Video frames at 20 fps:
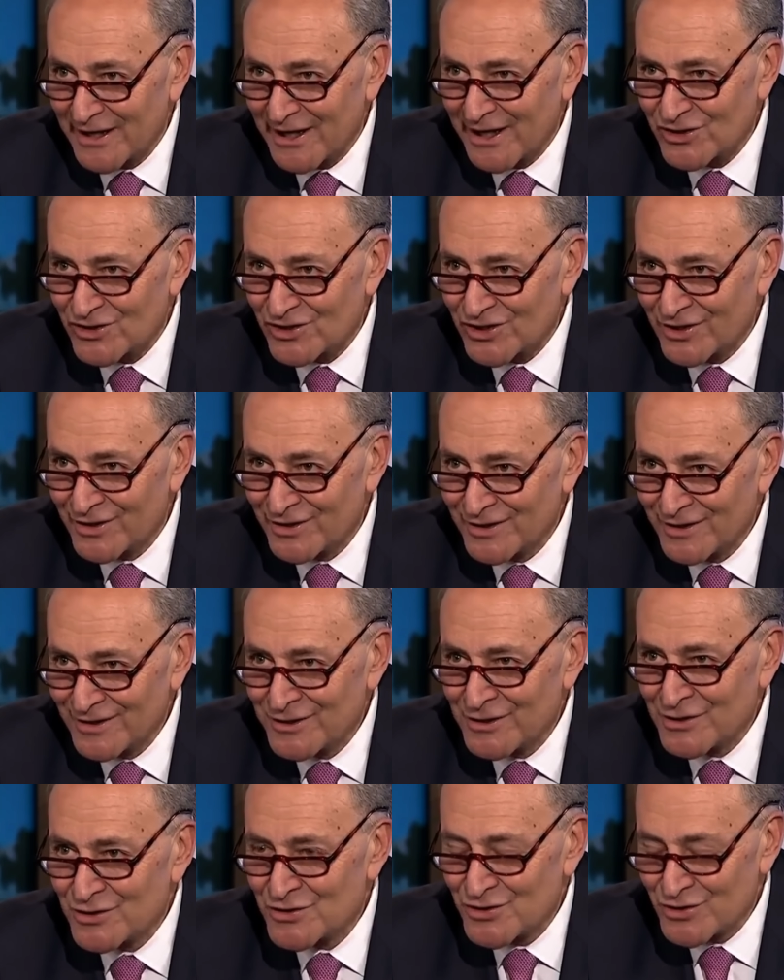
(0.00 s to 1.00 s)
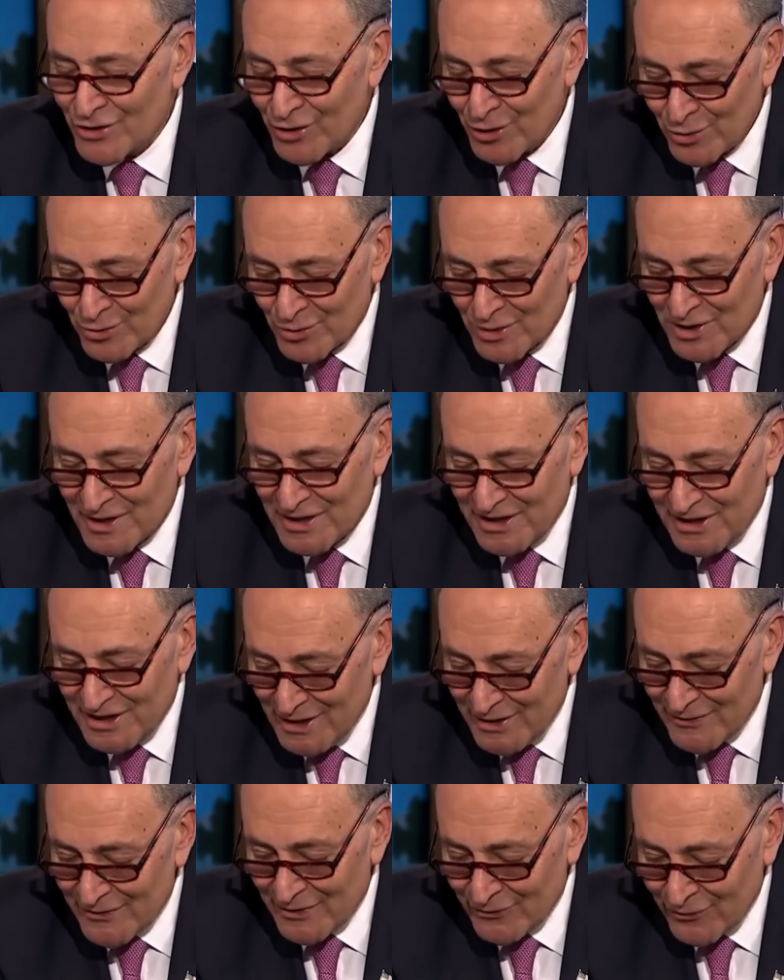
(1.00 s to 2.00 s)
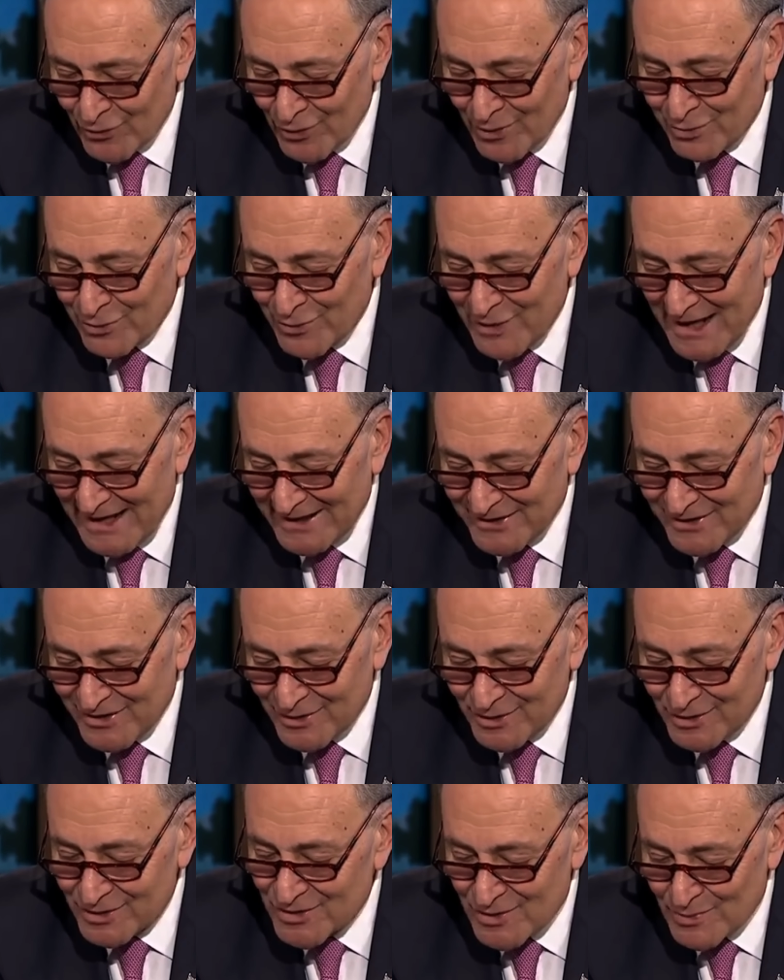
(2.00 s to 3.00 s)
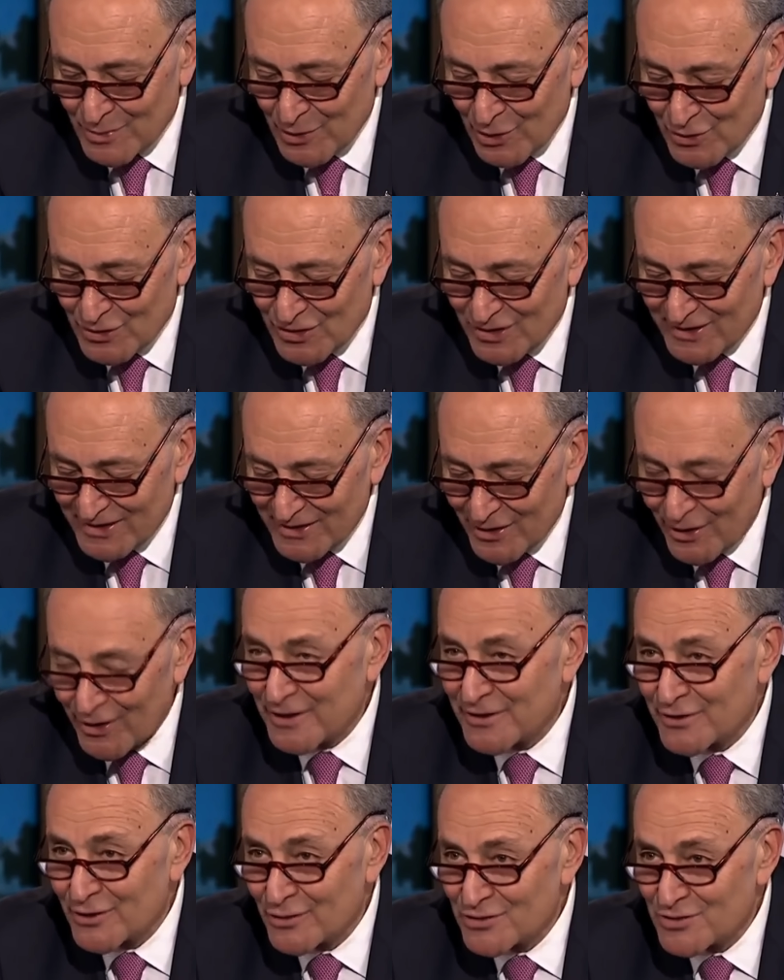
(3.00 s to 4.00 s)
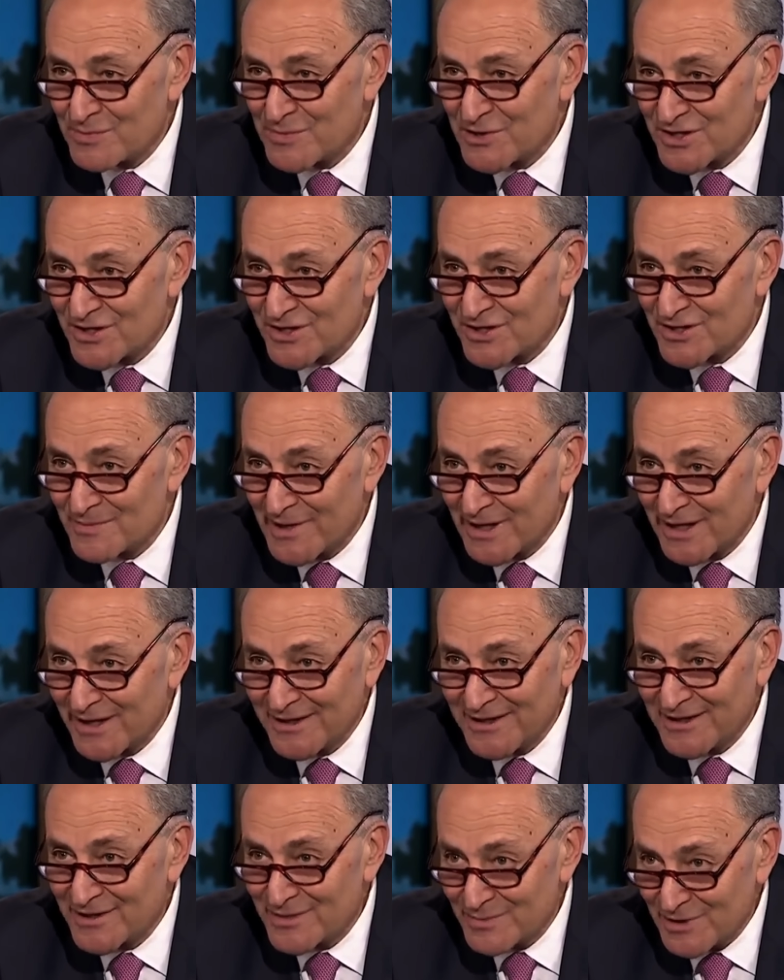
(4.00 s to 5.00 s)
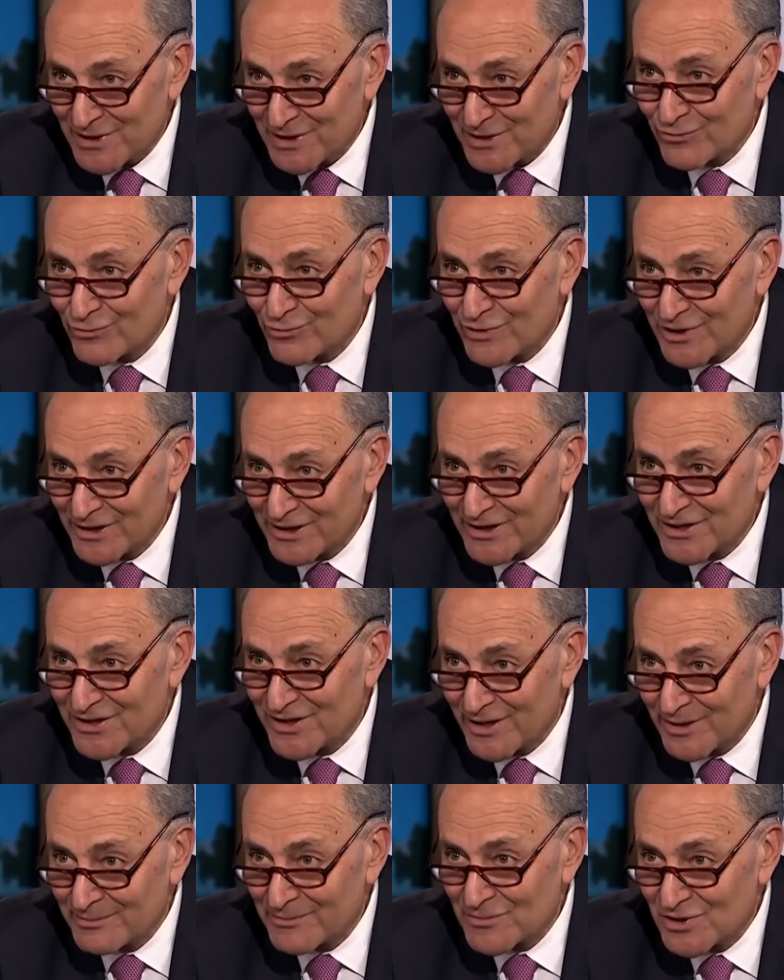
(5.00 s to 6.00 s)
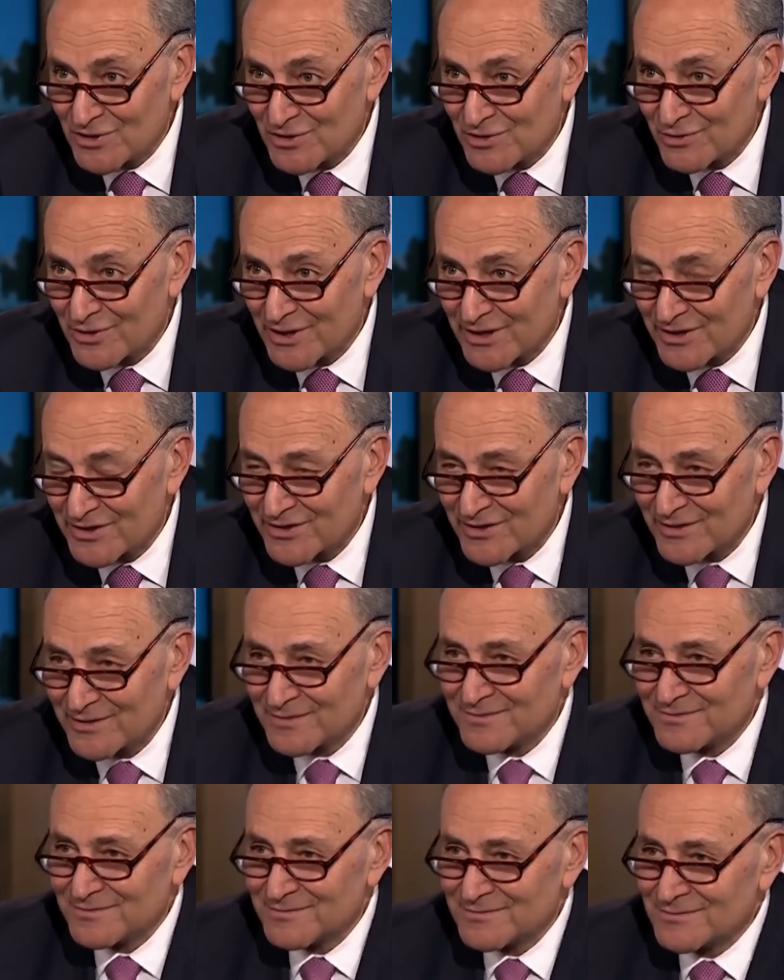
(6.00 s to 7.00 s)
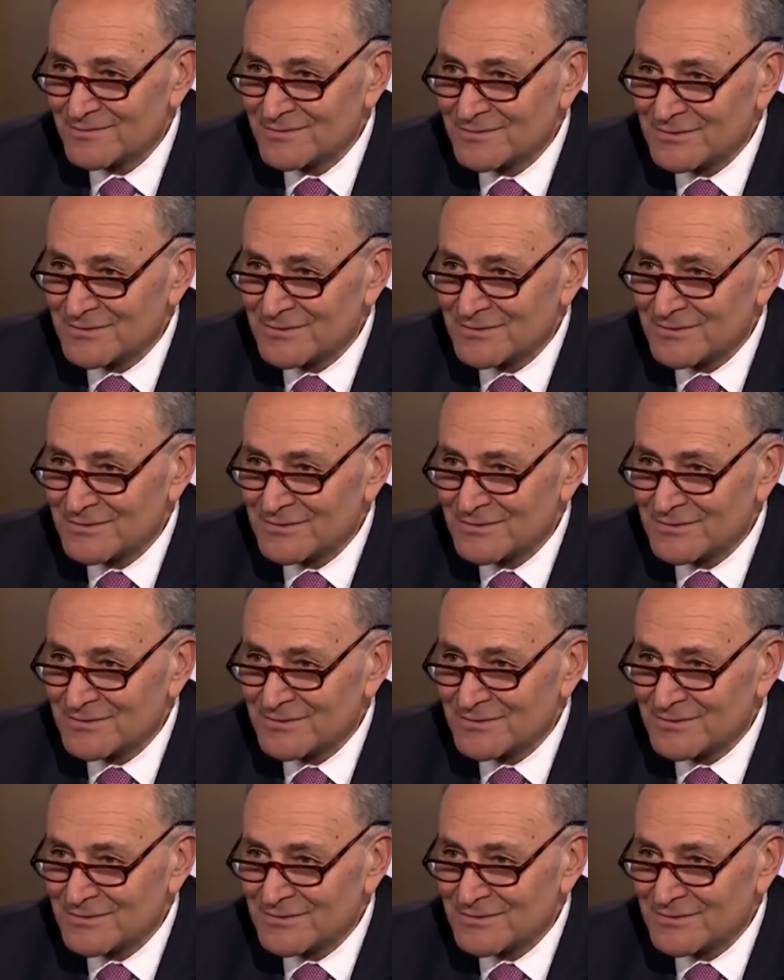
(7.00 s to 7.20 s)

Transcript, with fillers: back at you. So even for a practical, supposedly hard nosed businessman, he's being really dumb to do this. What do